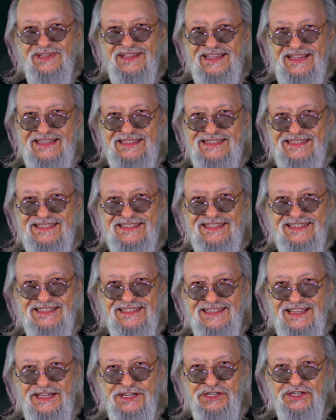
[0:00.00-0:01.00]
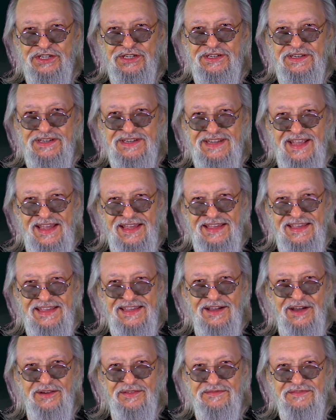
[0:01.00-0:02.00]
installation
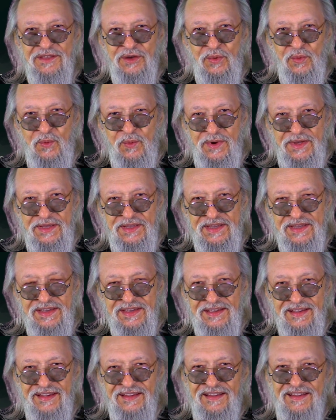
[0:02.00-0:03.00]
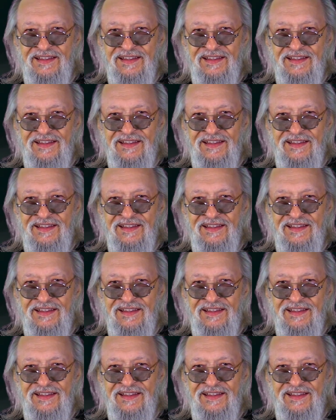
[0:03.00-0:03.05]
day of the week,